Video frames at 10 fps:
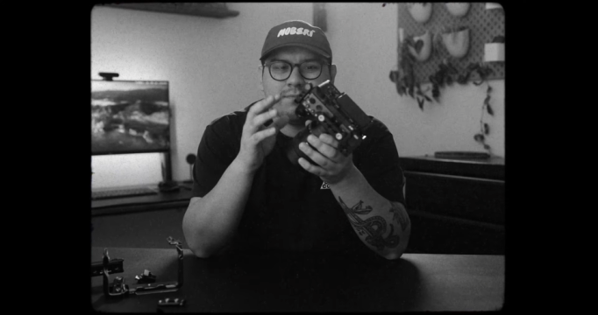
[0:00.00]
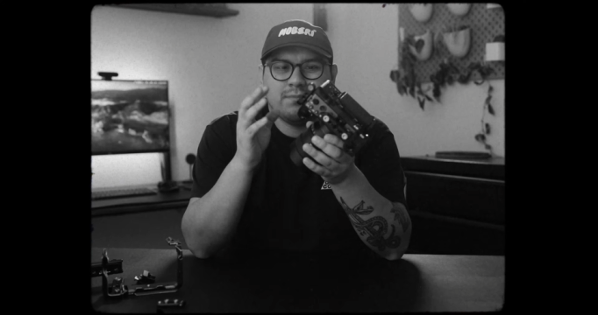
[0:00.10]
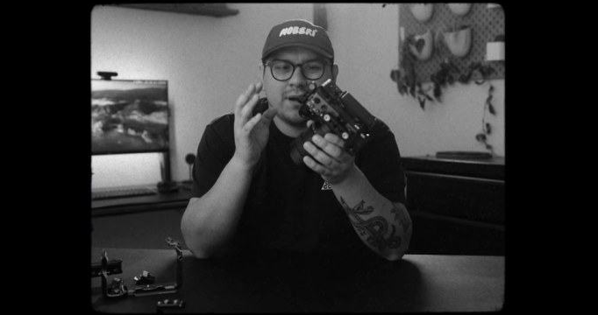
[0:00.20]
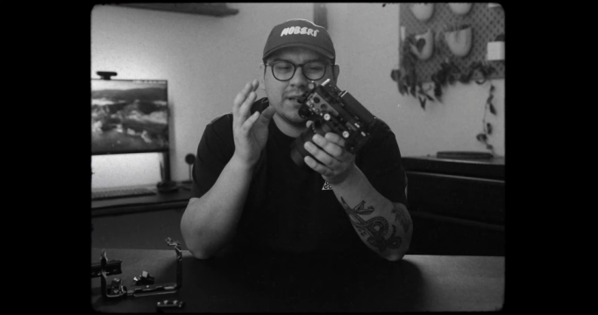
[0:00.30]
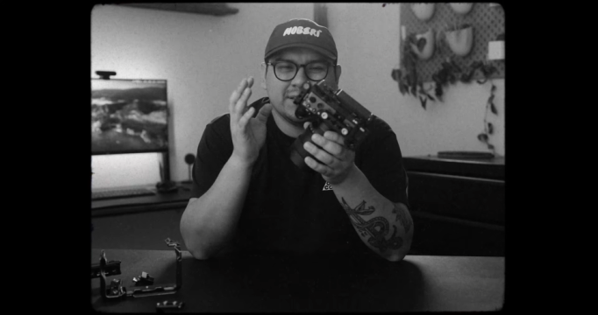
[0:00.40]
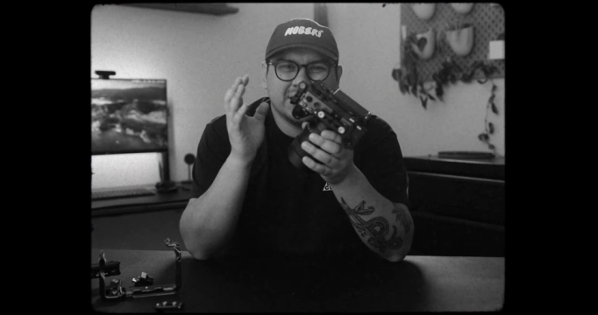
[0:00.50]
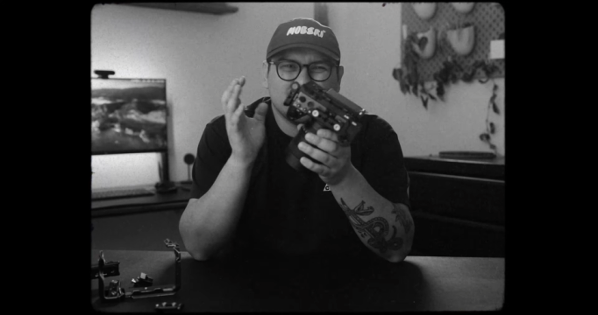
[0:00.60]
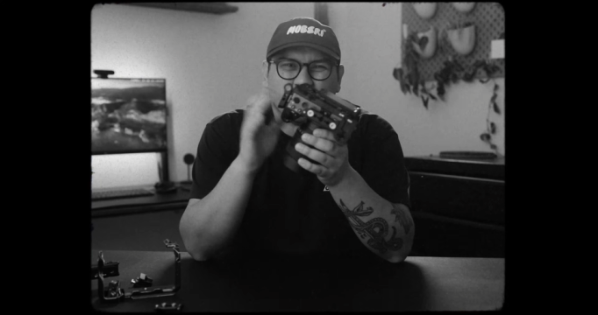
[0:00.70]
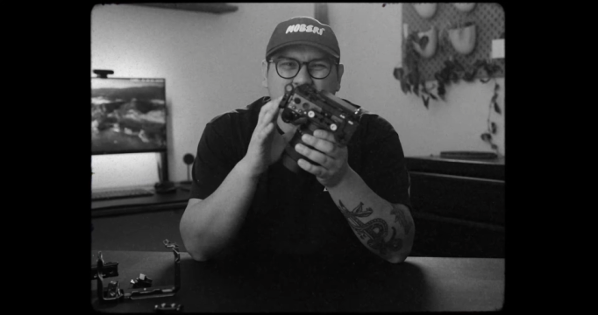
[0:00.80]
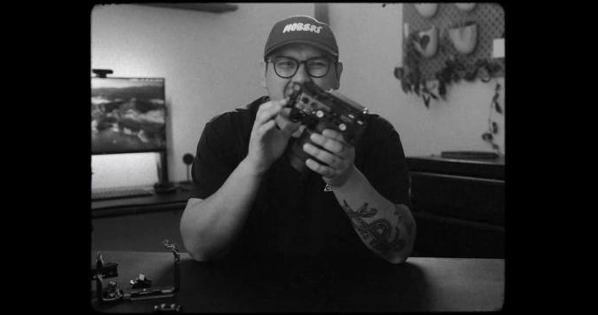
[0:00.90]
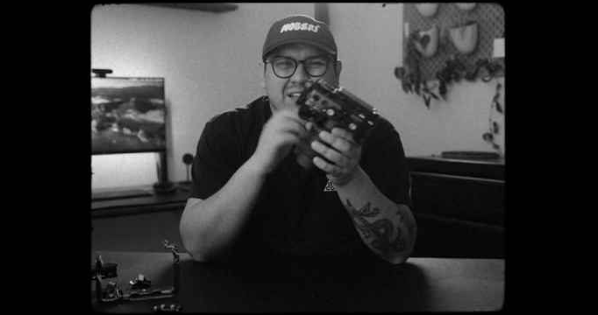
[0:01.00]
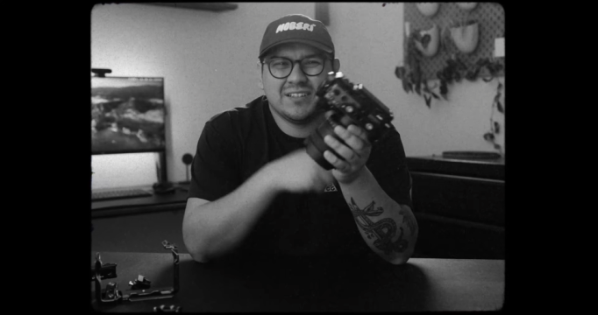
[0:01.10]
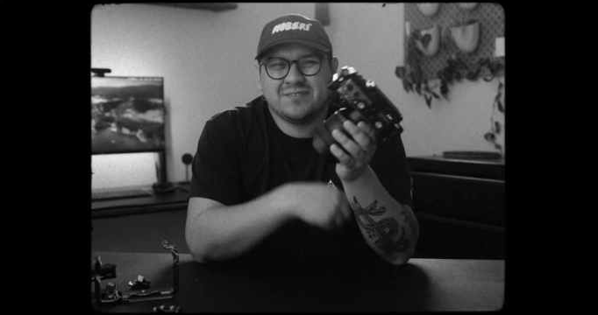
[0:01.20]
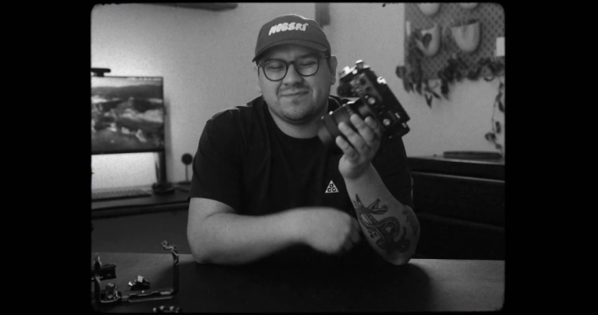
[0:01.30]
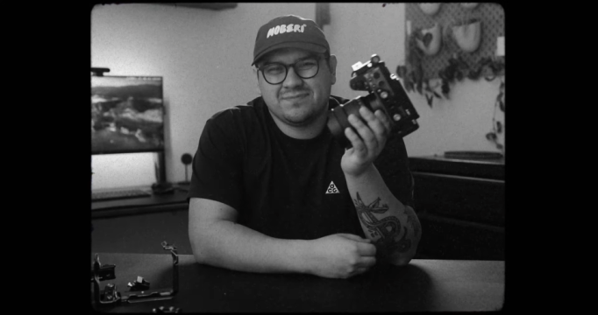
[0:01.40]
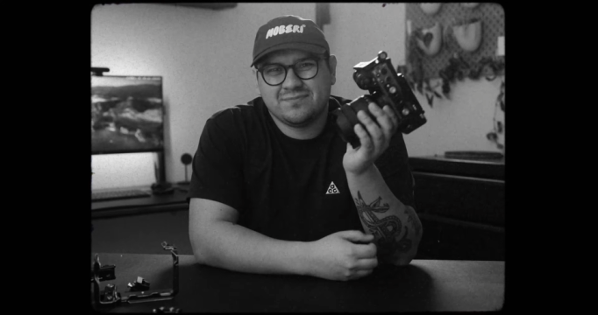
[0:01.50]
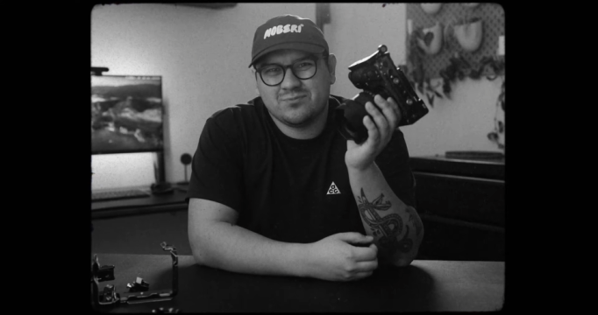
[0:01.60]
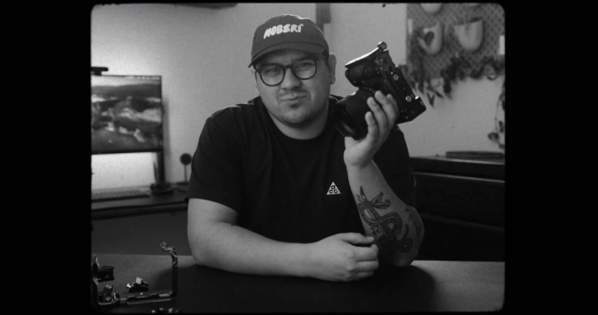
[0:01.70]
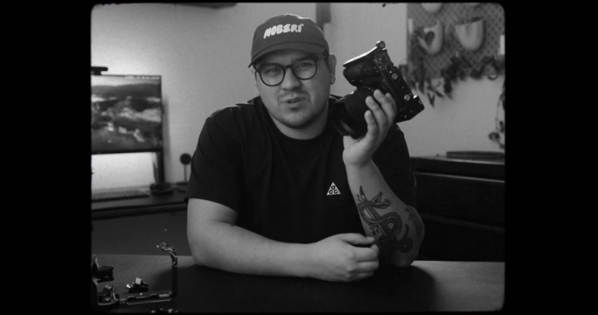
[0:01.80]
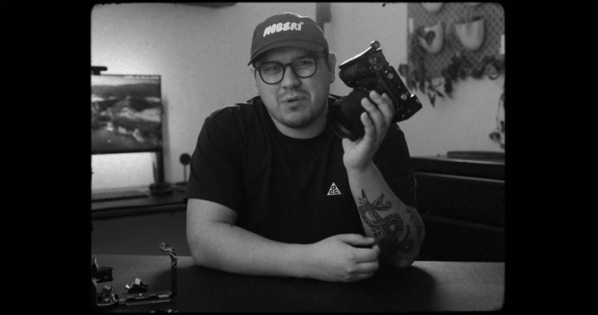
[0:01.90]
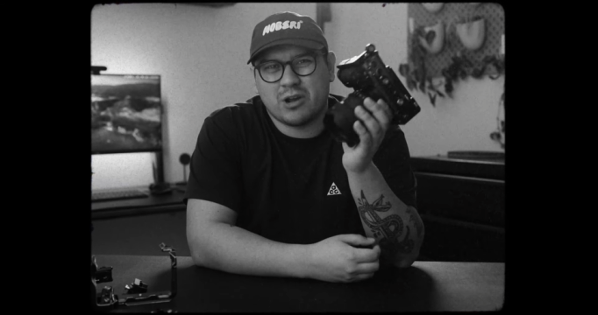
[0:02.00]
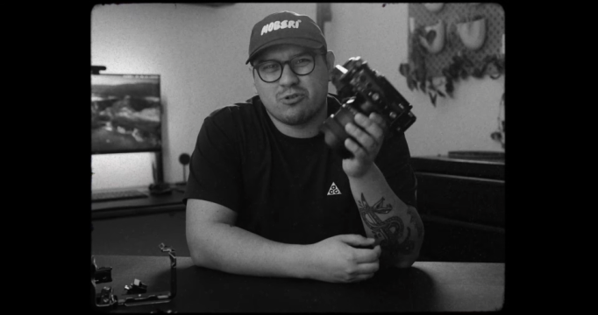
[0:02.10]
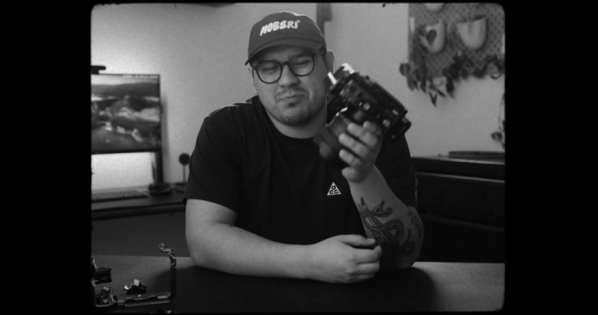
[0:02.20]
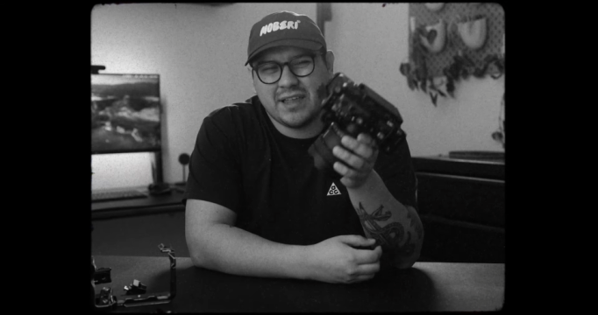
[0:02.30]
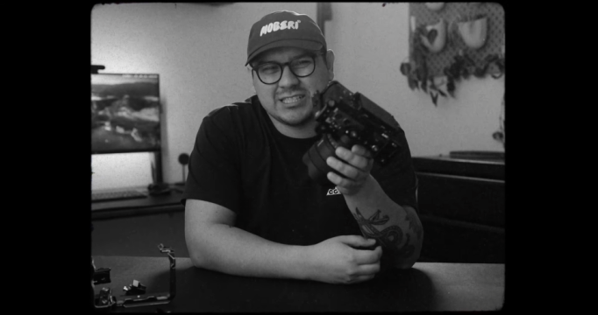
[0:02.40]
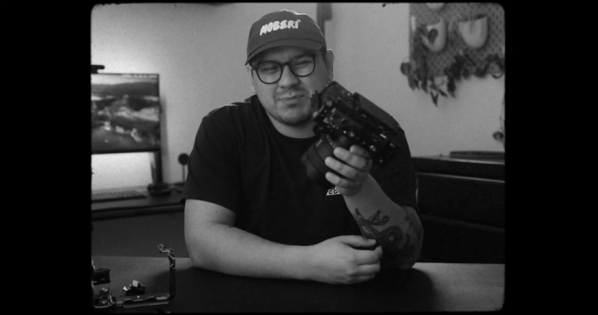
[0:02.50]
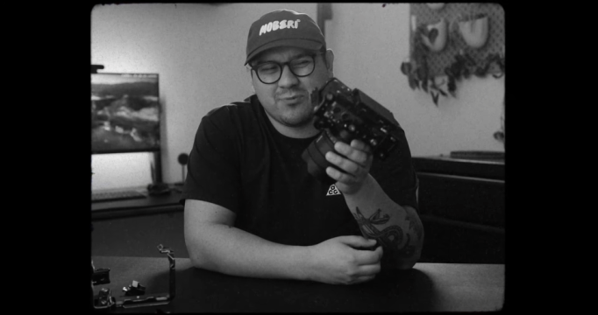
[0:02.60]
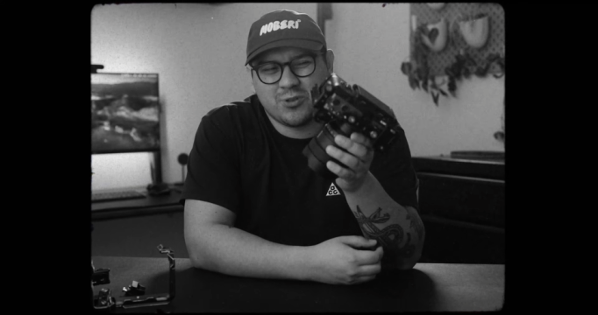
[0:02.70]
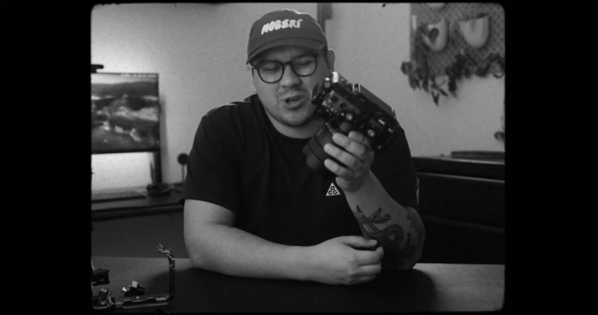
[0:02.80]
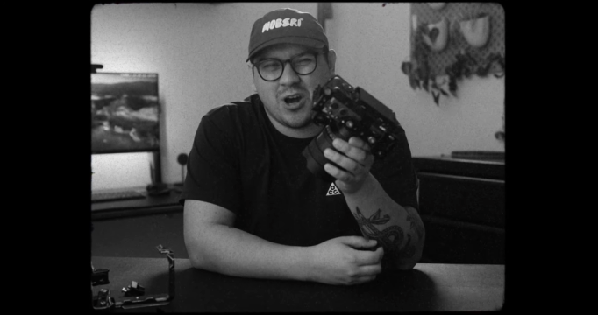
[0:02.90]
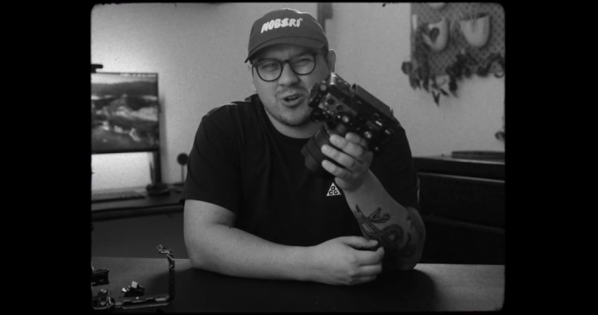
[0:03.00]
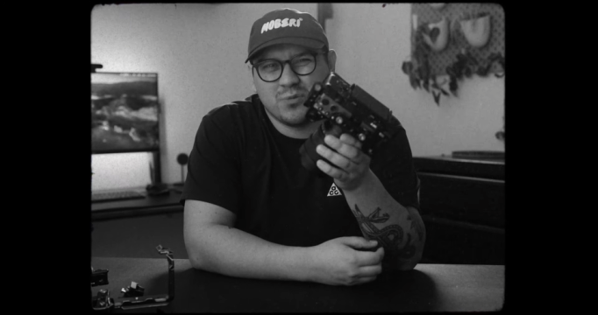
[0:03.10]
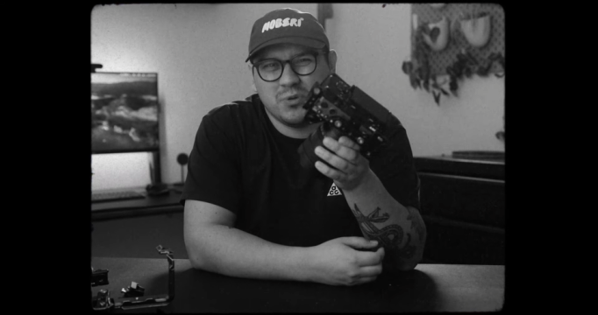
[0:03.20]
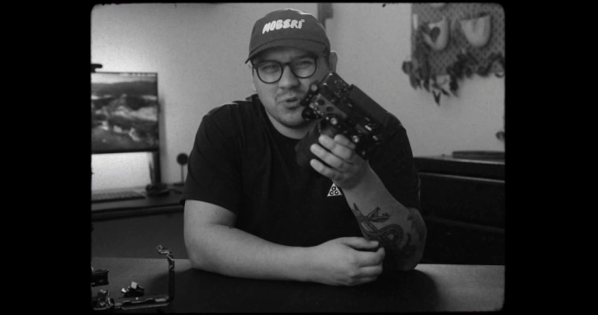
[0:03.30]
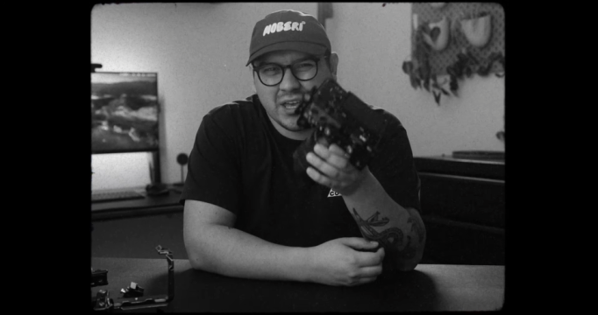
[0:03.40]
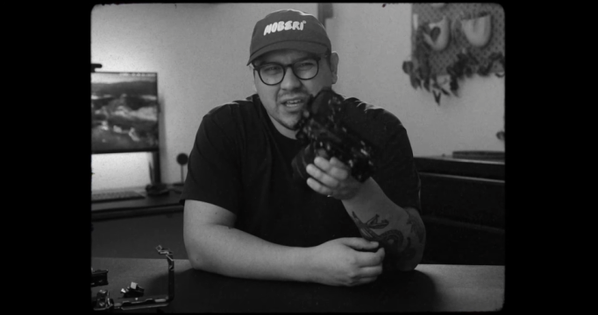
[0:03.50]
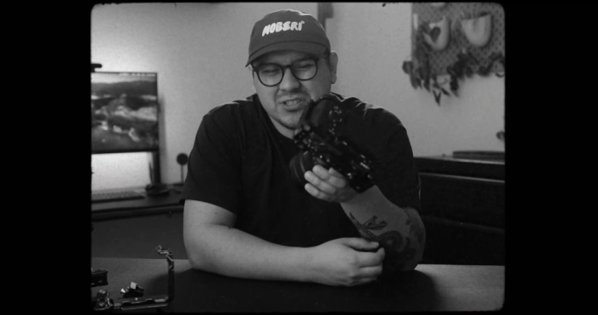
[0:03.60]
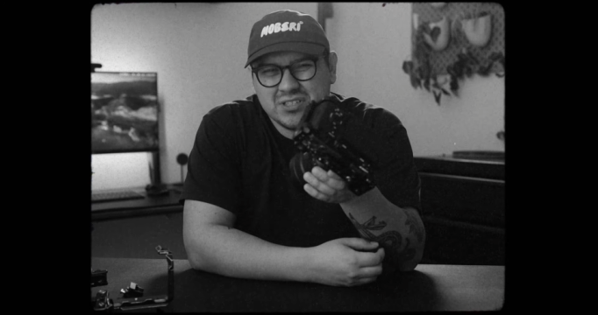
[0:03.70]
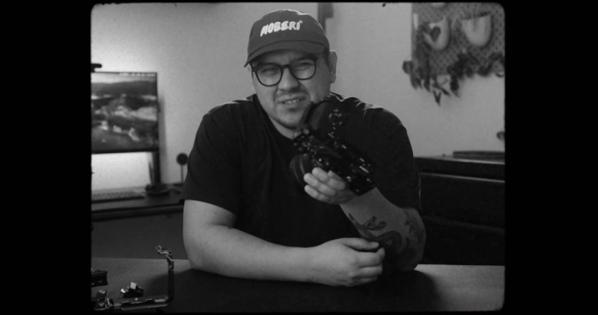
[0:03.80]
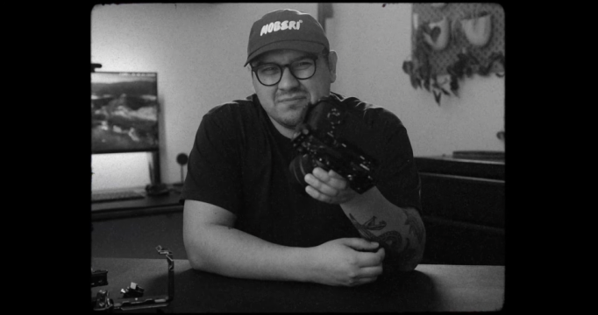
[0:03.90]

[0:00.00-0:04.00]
But this week, we bought a replacement for the Kondor Blue Cage.